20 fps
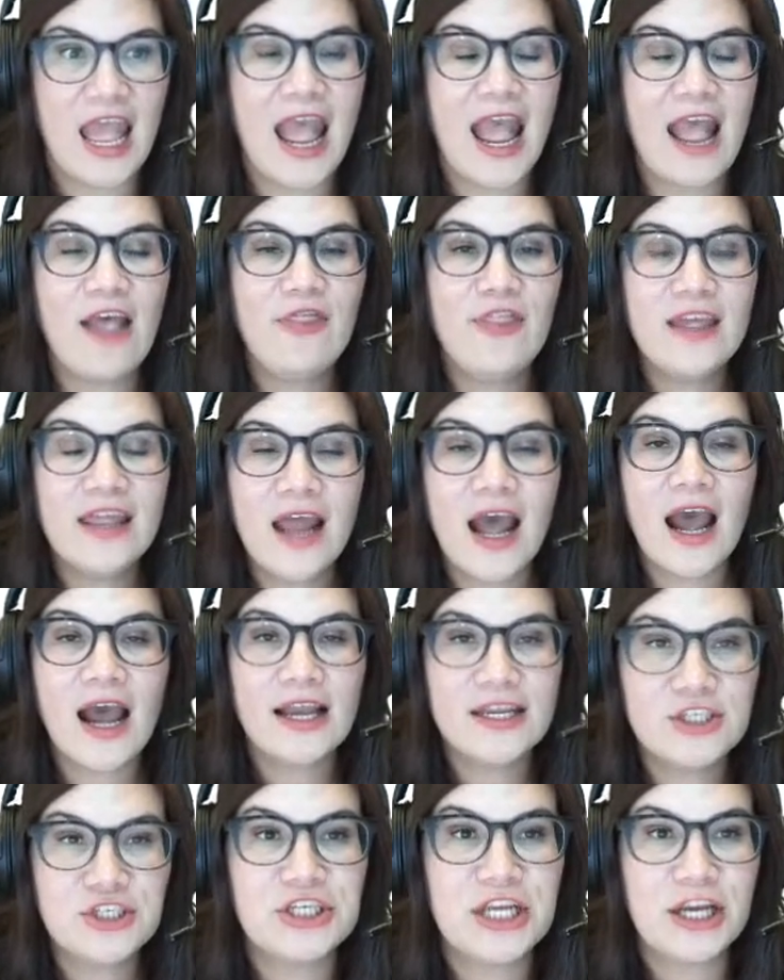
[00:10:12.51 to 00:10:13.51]
And then
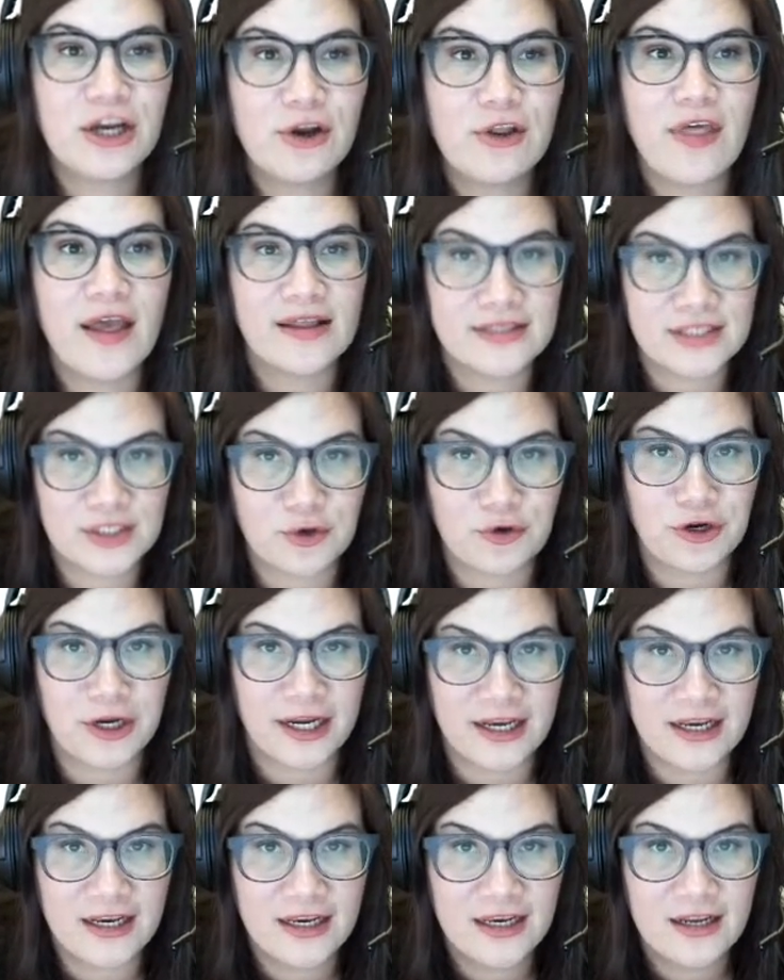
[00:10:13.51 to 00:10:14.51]
I share that
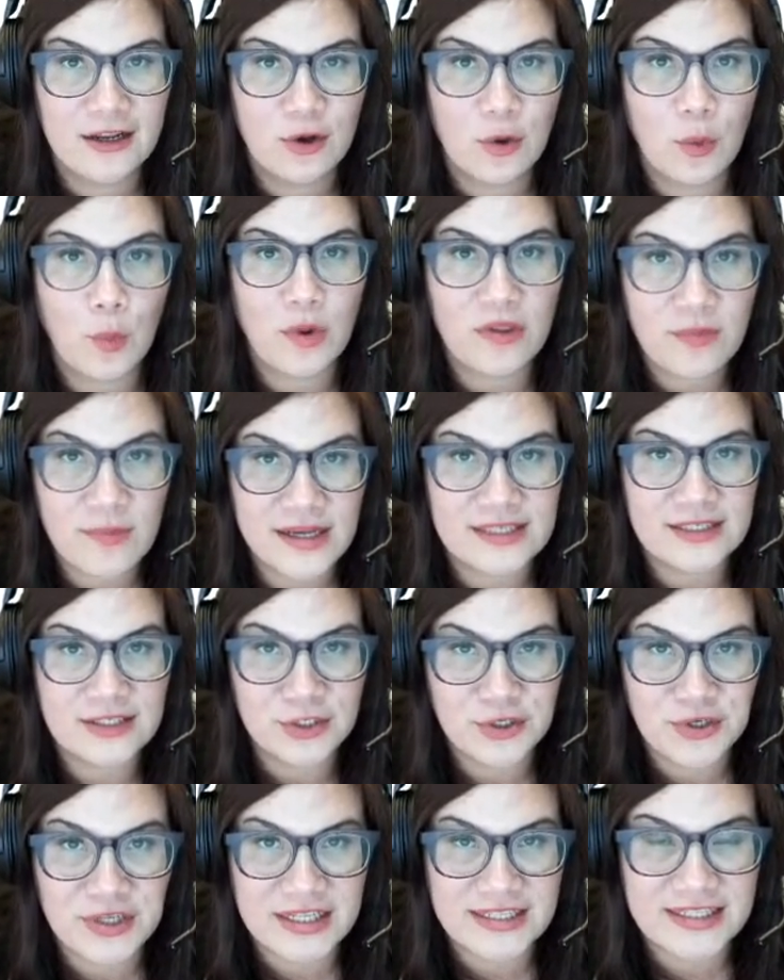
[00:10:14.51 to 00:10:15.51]
screen with my
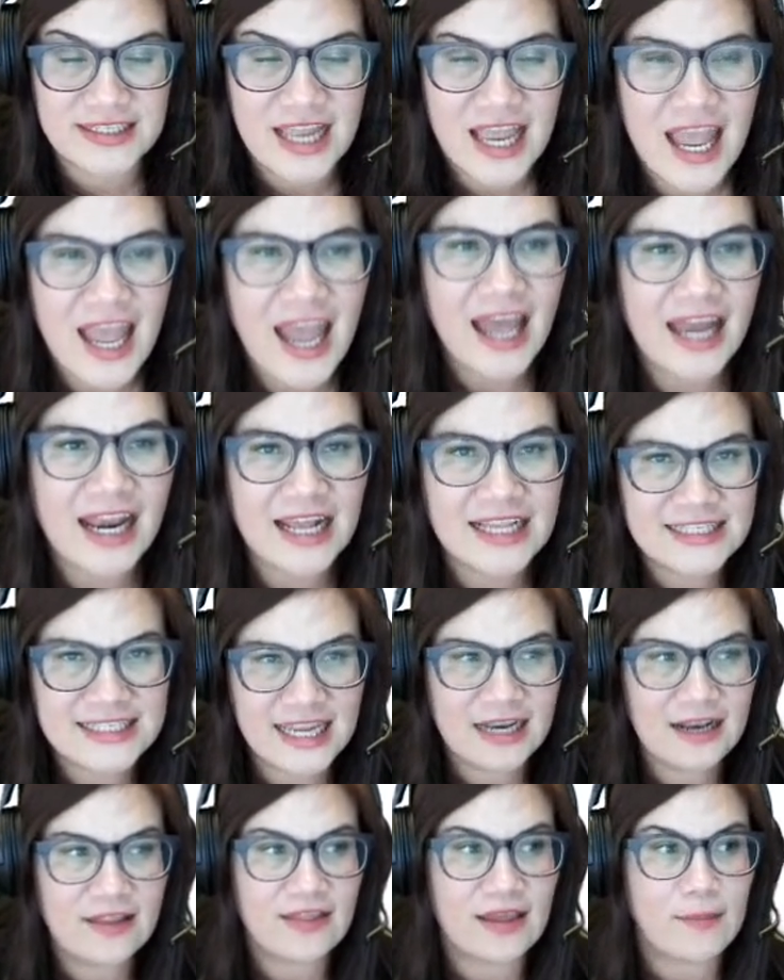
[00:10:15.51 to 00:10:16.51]
students. And I
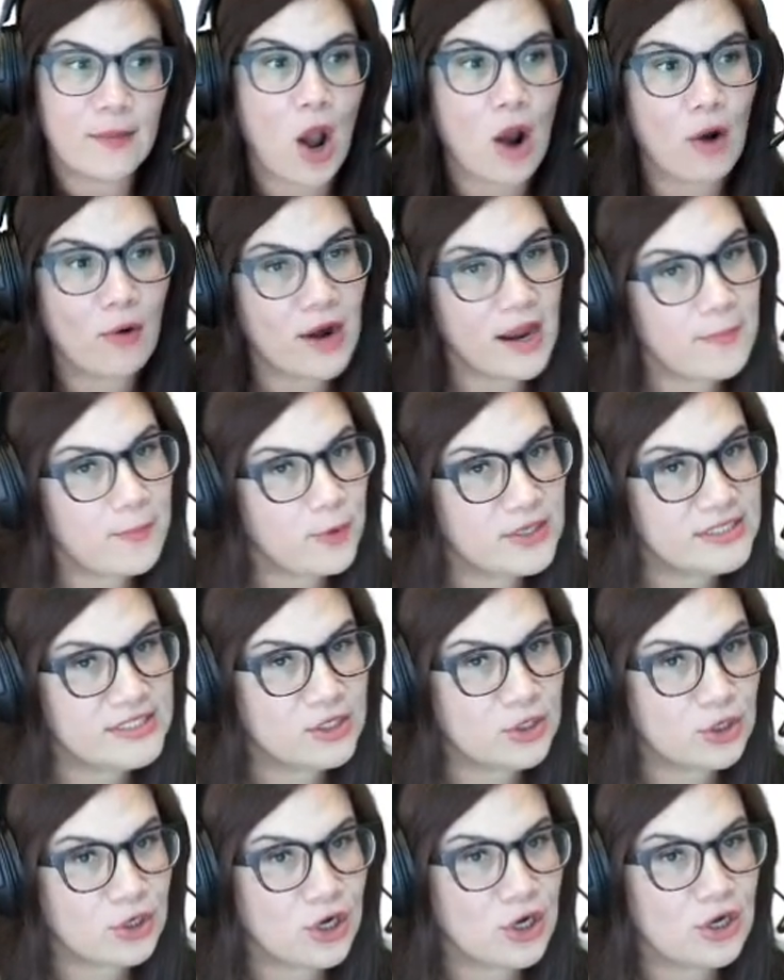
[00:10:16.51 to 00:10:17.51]
say to them, all right, boys
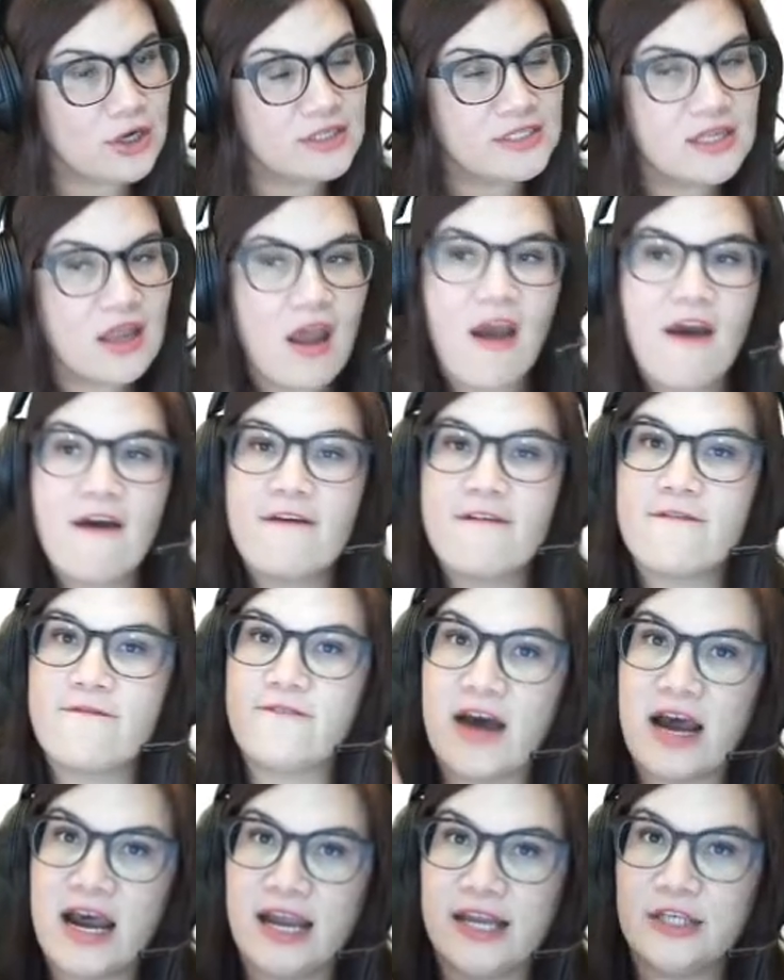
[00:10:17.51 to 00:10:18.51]
and girls,
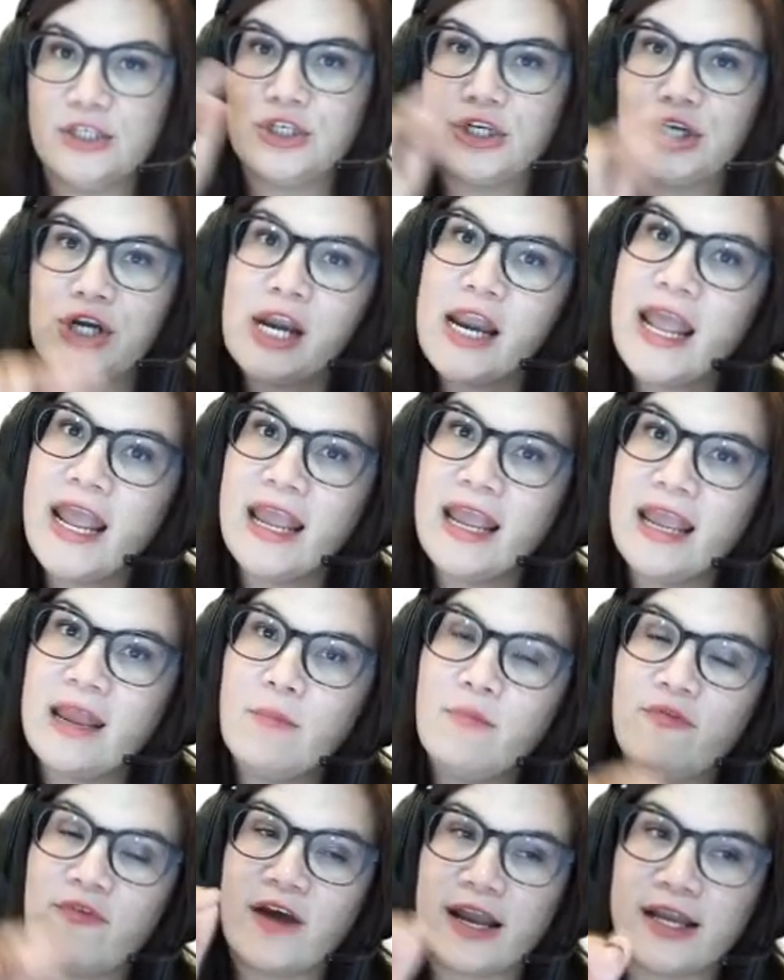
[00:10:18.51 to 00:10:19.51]
find your name,
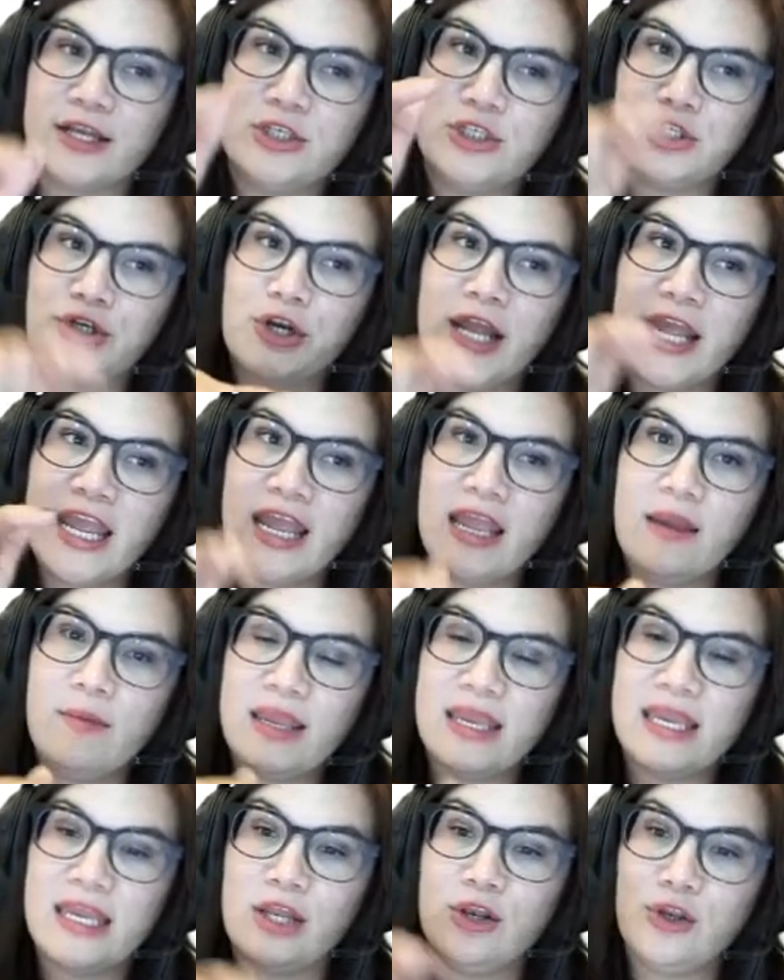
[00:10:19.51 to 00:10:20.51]
find your name
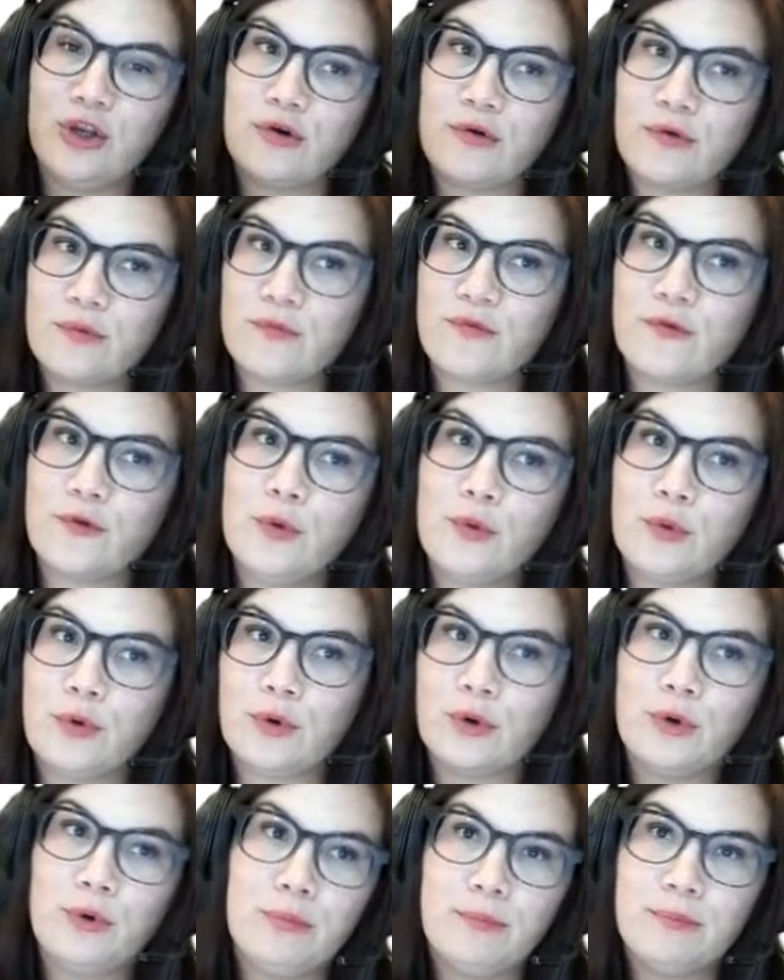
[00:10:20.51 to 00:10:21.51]
in your fruit
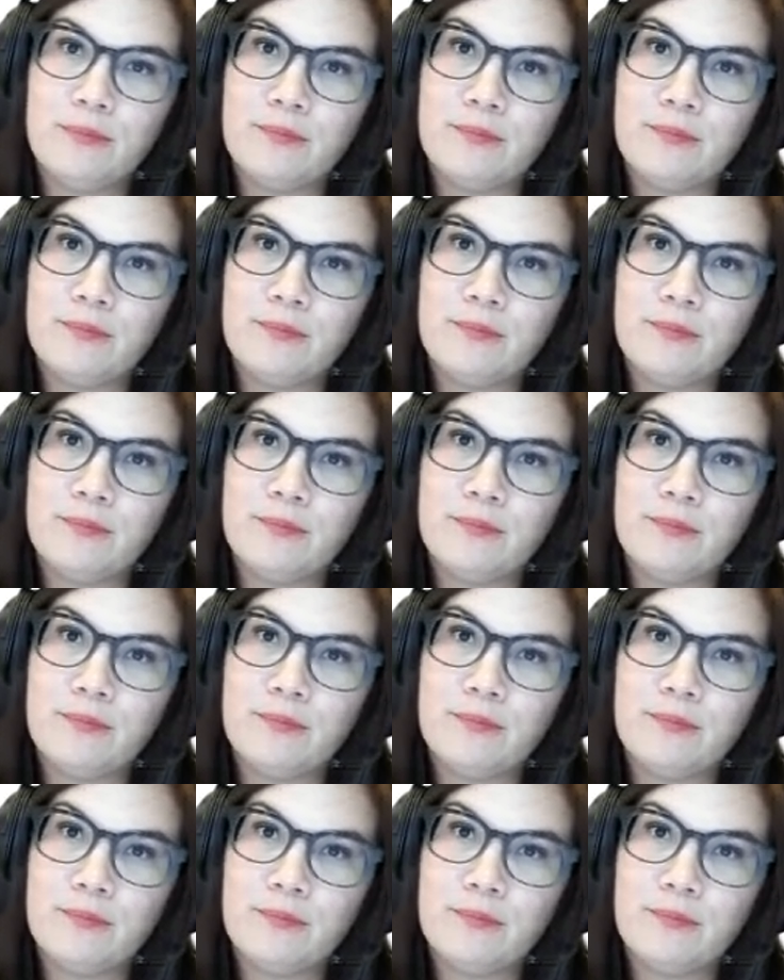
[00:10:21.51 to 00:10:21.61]
group.